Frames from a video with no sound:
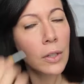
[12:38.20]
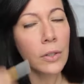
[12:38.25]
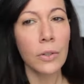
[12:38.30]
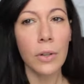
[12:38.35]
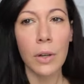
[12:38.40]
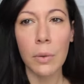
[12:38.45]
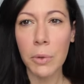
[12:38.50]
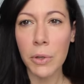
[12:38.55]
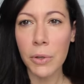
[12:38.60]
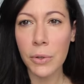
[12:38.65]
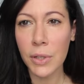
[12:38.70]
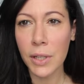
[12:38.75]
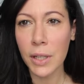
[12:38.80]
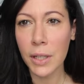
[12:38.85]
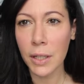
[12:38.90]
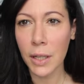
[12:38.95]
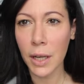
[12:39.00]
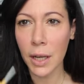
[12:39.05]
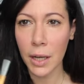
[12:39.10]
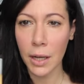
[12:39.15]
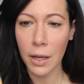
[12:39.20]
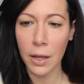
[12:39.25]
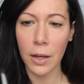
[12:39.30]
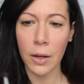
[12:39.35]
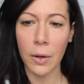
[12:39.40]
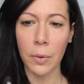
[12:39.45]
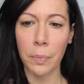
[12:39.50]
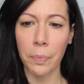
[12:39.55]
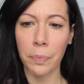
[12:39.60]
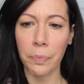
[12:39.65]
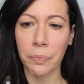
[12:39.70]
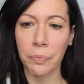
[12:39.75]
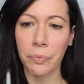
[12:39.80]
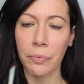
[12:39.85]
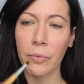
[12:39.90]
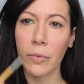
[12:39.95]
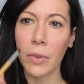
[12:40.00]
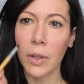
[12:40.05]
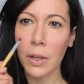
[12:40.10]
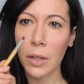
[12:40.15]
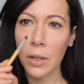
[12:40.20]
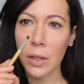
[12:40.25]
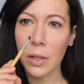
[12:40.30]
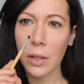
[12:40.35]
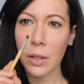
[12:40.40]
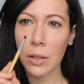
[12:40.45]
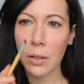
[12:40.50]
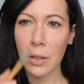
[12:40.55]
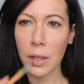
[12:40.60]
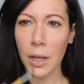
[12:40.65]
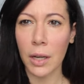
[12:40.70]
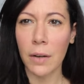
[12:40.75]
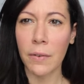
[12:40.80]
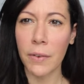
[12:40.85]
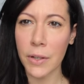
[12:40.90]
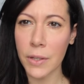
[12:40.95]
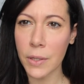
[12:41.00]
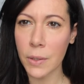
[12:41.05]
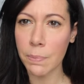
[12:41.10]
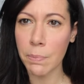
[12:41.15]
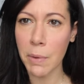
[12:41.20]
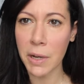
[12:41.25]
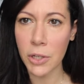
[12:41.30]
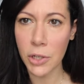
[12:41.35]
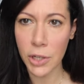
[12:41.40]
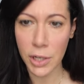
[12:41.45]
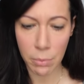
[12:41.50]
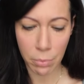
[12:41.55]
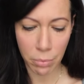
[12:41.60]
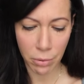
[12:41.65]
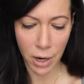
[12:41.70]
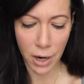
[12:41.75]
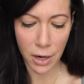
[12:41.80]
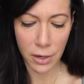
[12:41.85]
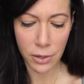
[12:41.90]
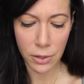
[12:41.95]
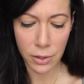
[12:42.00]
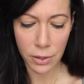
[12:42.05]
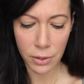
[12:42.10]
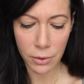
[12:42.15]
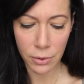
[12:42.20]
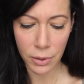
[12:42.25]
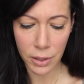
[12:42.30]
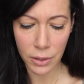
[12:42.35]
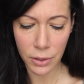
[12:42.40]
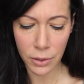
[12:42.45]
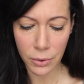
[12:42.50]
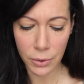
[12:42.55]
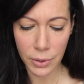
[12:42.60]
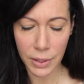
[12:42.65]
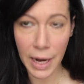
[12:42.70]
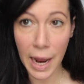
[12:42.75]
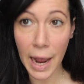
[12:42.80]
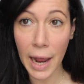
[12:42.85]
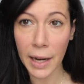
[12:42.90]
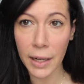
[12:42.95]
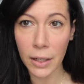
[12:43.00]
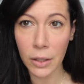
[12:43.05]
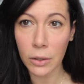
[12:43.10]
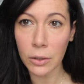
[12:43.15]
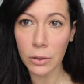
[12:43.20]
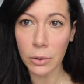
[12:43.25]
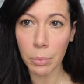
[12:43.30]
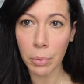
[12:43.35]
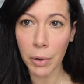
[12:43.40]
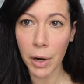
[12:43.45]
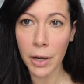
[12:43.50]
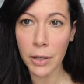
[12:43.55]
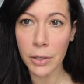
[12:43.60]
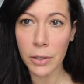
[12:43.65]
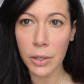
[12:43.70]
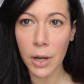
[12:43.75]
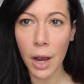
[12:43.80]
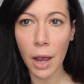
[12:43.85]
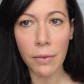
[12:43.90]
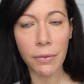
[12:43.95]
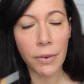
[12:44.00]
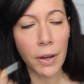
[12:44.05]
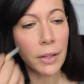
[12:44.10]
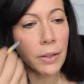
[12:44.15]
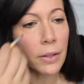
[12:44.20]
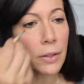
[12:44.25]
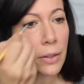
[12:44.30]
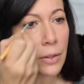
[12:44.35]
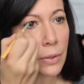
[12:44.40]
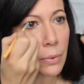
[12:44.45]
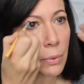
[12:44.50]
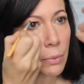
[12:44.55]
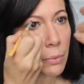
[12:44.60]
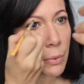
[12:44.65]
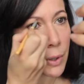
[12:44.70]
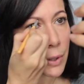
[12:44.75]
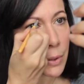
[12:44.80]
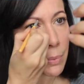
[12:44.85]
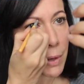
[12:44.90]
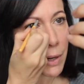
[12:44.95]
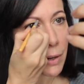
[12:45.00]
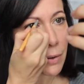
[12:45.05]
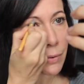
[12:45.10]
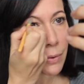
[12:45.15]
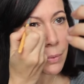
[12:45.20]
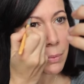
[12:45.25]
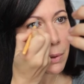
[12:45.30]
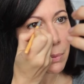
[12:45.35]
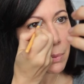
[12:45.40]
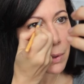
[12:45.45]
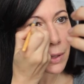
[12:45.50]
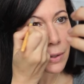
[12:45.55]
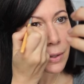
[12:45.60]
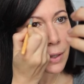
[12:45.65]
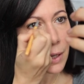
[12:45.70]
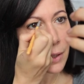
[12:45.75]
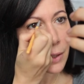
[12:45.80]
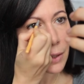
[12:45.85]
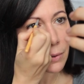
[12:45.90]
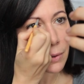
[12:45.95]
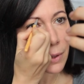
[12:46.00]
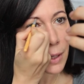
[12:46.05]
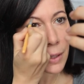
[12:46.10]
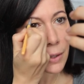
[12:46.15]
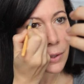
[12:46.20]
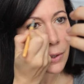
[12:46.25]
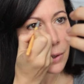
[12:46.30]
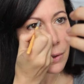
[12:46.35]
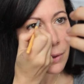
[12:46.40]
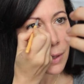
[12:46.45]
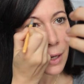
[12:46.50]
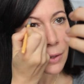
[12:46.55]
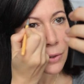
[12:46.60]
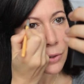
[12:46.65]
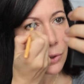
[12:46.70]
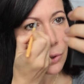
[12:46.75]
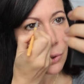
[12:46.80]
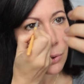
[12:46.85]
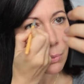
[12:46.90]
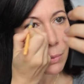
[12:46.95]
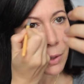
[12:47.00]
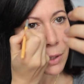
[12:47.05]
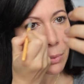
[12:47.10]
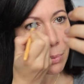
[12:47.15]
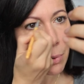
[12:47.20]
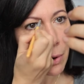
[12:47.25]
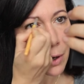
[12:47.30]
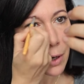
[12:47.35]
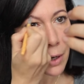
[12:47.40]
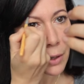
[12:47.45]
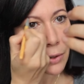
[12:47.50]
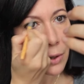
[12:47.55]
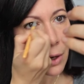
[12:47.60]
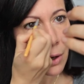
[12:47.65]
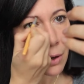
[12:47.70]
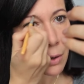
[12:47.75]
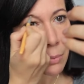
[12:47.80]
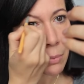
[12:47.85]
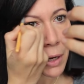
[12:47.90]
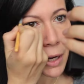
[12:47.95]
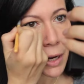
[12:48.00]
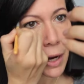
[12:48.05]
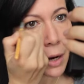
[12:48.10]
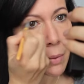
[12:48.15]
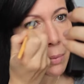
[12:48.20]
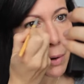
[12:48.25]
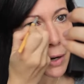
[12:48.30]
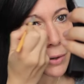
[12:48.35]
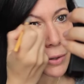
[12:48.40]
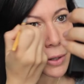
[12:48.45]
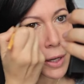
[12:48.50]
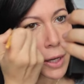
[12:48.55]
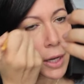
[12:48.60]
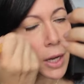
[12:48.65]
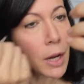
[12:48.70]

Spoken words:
So I'm using kind of a smudgy brush. You can use an angled brush. I find that this one works better for me because I don't like to get too much product on my eyebrows.